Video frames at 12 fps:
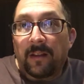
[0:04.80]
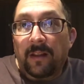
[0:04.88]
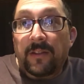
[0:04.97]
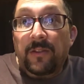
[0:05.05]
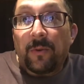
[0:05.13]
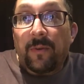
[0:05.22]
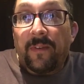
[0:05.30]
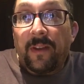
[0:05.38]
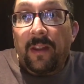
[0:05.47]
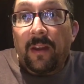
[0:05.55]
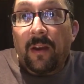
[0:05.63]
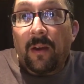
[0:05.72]
a
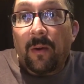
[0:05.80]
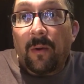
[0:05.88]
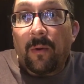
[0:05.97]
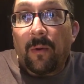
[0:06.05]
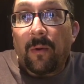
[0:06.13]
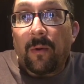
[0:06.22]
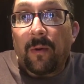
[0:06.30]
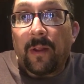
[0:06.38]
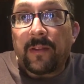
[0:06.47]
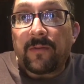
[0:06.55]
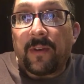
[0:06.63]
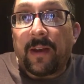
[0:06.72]
video.
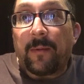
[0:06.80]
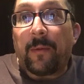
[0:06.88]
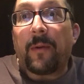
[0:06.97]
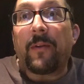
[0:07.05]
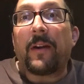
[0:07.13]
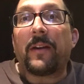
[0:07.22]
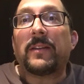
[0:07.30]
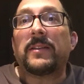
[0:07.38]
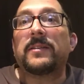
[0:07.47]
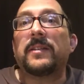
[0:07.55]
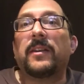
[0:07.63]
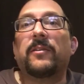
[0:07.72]
That's right. We were out at the
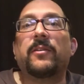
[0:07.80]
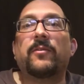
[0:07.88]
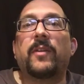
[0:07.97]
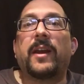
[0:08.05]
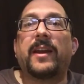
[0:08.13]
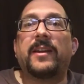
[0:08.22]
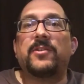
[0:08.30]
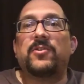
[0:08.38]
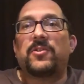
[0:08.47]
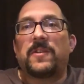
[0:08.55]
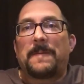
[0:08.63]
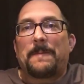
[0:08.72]
secret
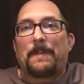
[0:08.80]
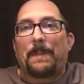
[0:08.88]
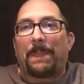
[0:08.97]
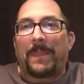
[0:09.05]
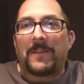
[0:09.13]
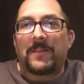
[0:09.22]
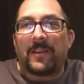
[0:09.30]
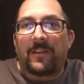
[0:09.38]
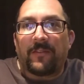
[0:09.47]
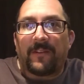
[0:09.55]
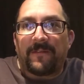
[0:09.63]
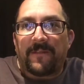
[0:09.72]
range, the
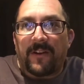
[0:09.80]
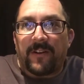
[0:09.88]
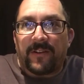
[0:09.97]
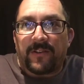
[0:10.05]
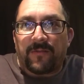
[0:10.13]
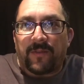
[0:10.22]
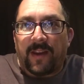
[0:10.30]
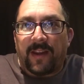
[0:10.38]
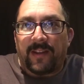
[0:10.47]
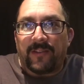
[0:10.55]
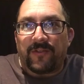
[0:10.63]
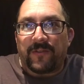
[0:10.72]
secret forest
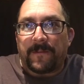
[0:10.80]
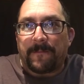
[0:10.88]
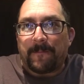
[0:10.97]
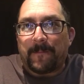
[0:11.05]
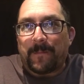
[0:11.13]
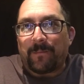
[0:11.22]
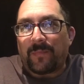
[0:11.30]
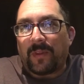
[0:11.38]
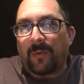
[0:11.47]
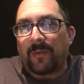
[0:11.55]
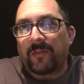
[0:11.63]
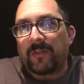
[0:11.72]
range,
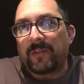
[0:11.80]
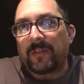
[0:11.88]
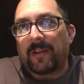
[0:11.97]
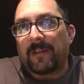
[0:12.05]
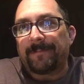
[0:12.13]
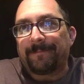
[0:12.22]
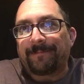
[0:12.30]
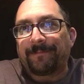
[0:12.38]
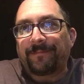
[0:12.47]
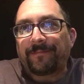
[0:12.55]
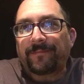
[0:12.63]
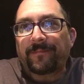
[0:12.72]
which is
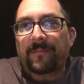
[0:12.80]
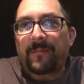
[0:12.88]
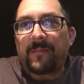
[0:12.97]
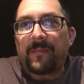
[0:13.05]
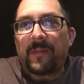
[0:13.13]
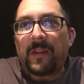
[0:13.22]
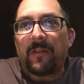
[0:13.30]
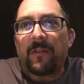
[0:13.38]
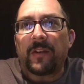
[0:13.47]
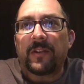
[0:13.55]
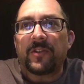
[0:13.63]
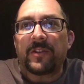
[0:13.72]

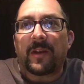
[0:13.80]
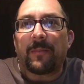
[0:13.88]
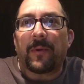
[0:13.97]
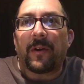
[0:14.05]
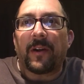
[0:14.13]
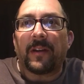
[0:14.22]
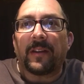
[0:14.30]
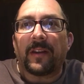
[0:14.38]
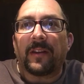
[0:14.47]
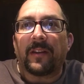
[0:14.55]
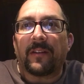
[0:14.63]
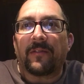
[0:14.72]
really just out behind
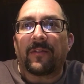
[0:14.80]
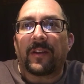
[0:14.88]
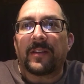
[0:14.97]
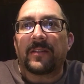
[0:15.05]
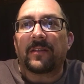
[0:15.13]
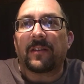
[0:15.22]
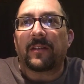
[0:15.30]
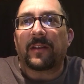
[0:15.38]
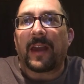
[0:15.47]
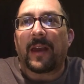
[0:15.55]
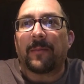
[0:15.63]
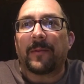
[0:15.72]
a friend's
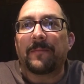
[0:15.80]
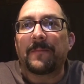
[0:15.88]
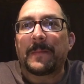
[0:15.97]
cabin,